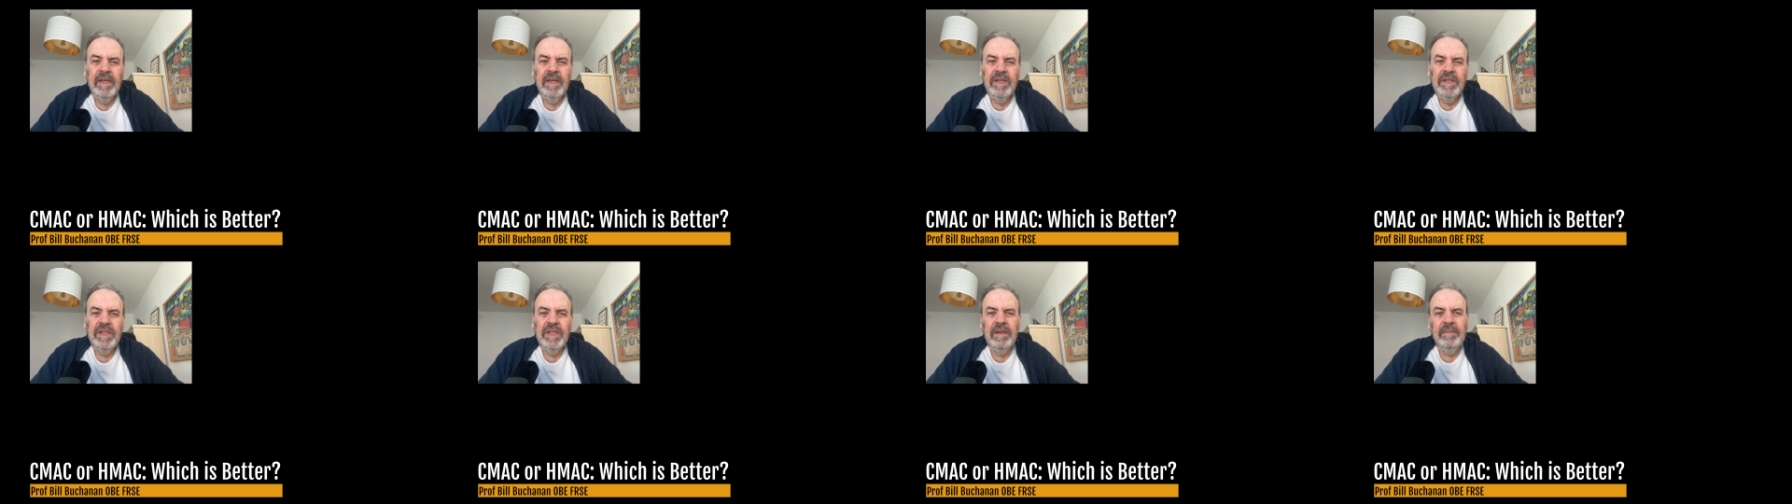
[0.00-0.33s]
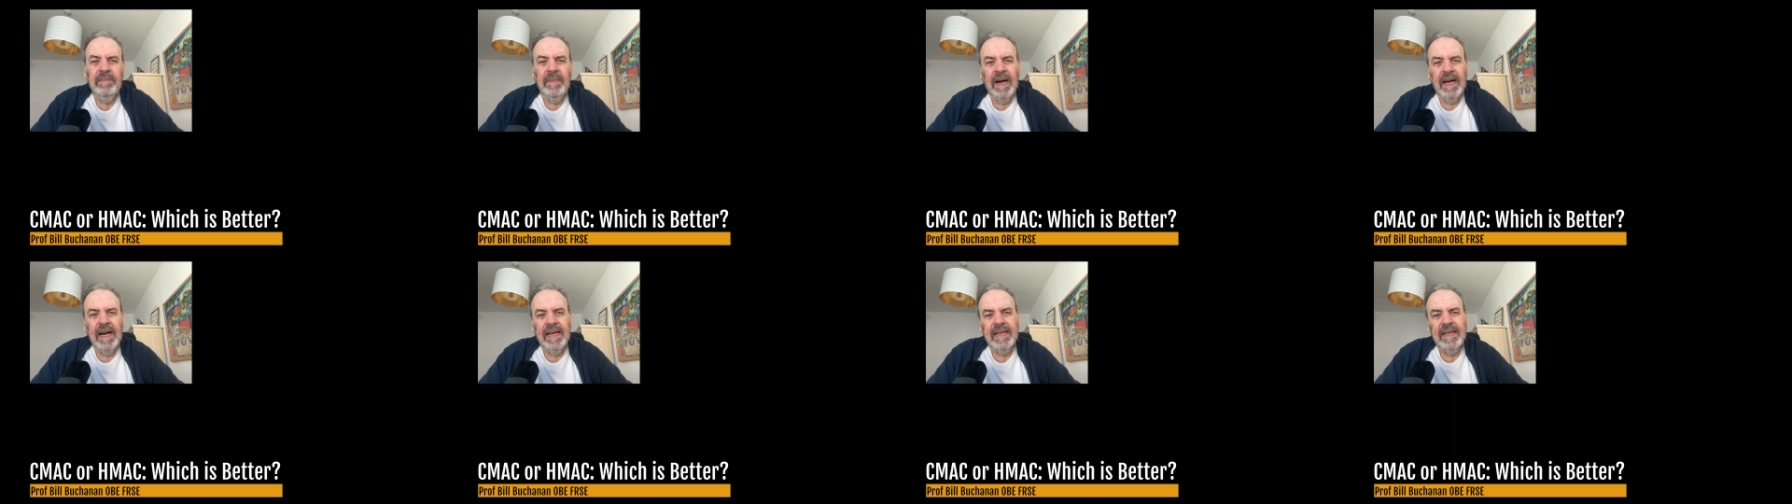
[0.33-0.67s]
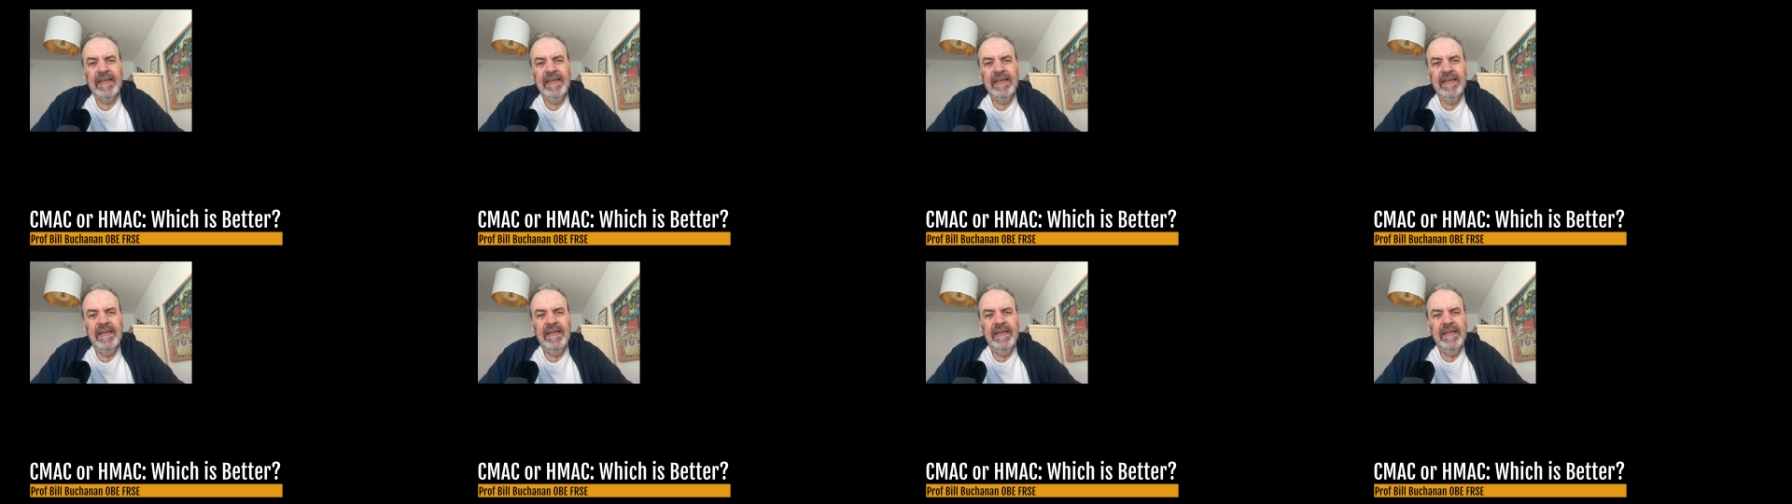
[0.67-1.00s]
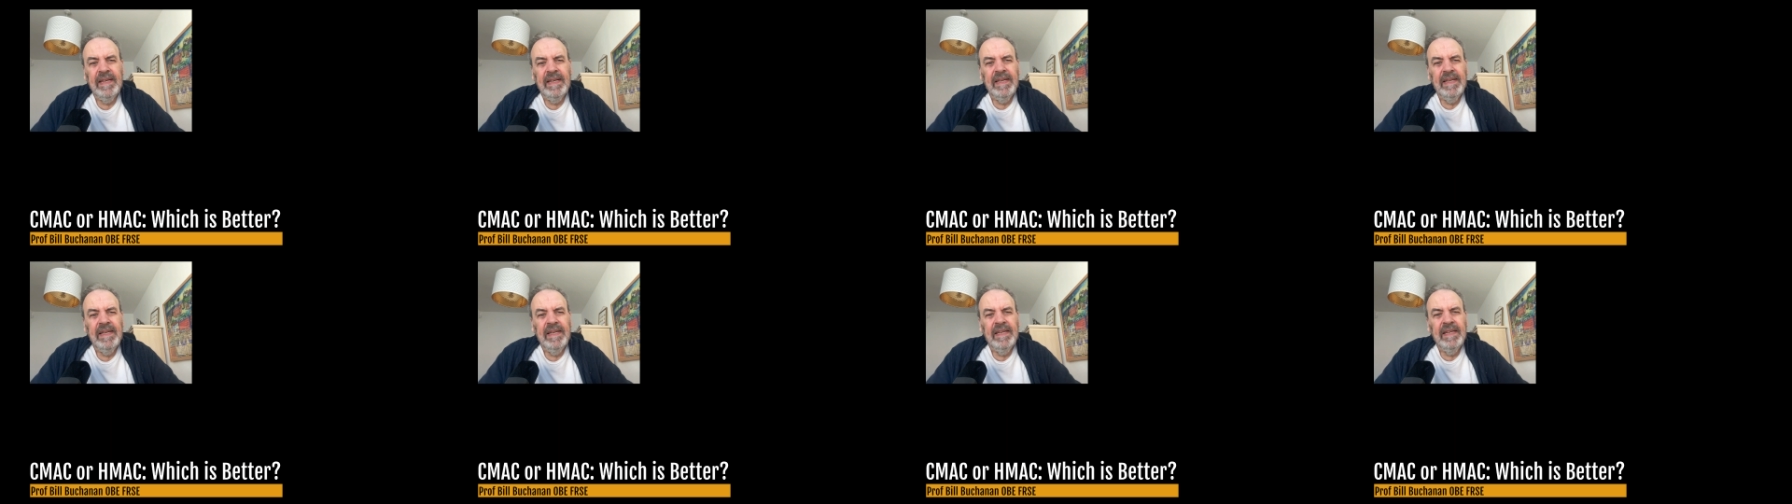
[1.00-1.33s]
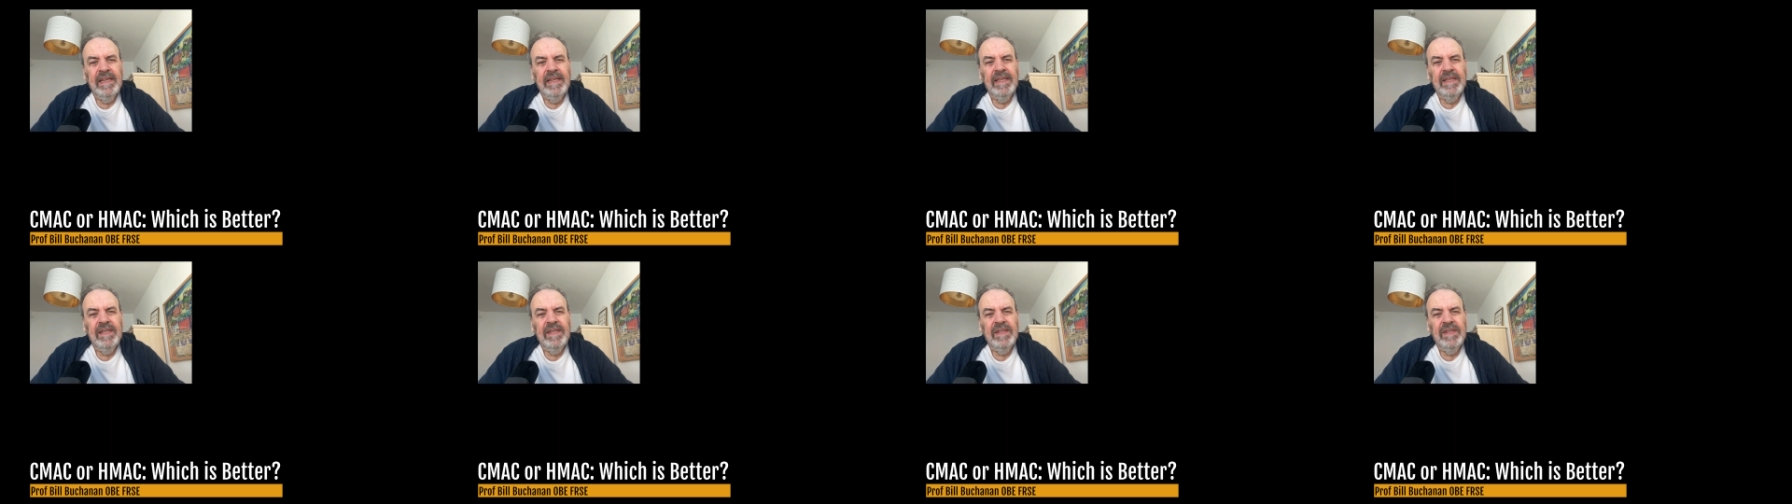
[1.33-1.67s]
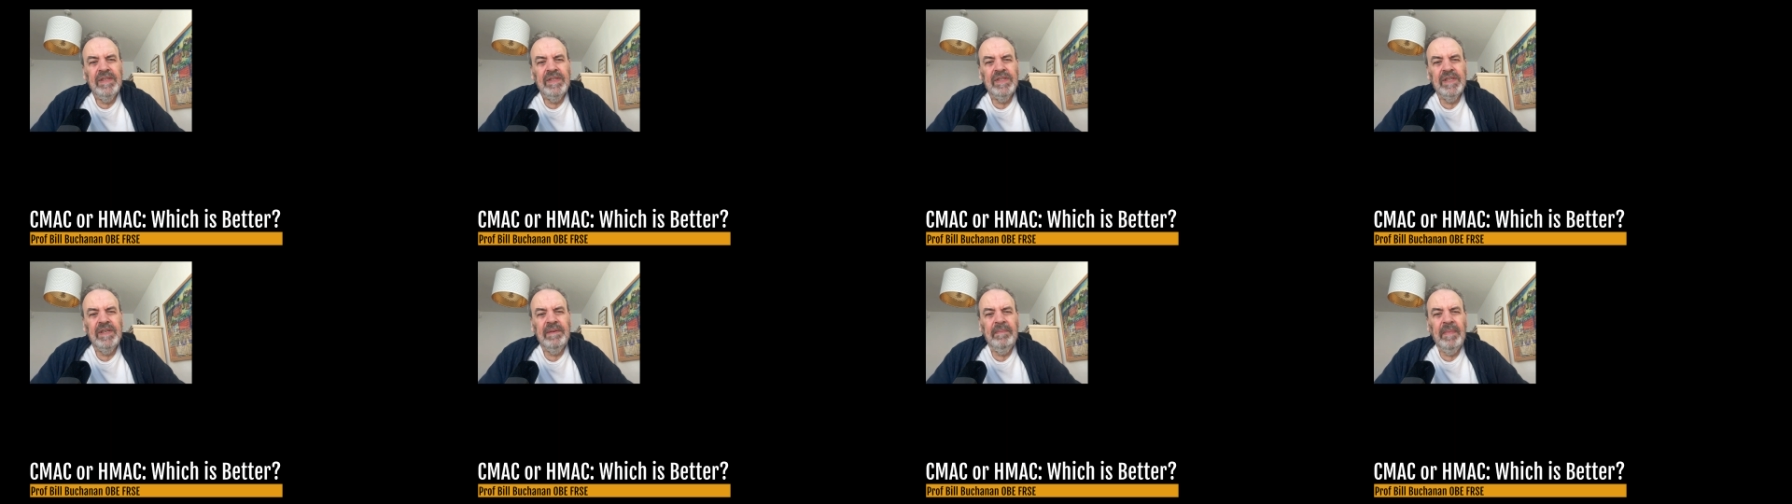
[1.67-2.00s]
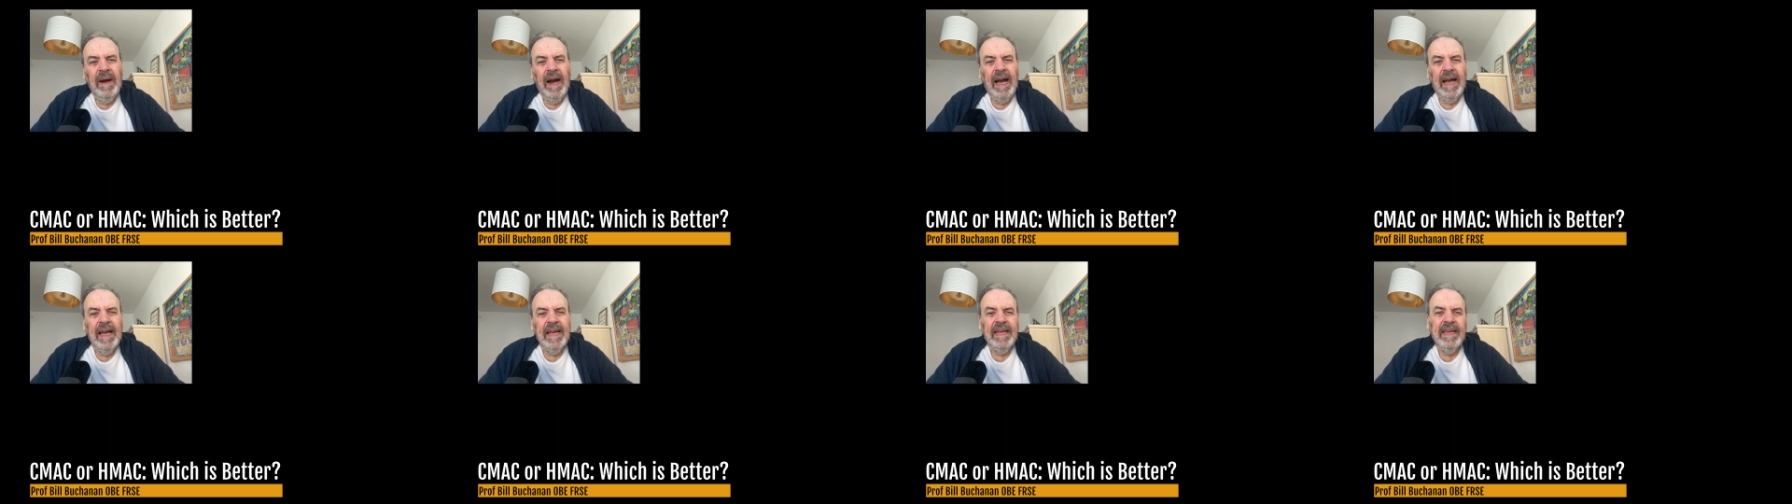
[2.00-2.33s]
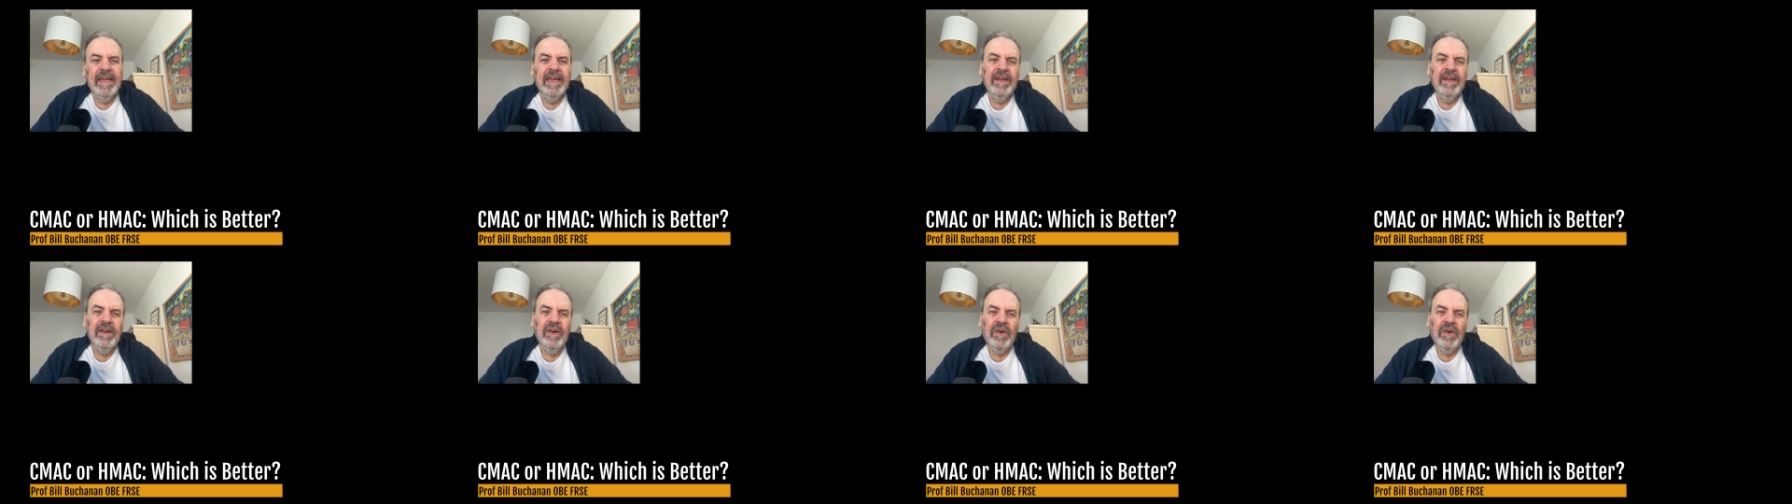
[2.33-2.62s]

CMAC. CMAC,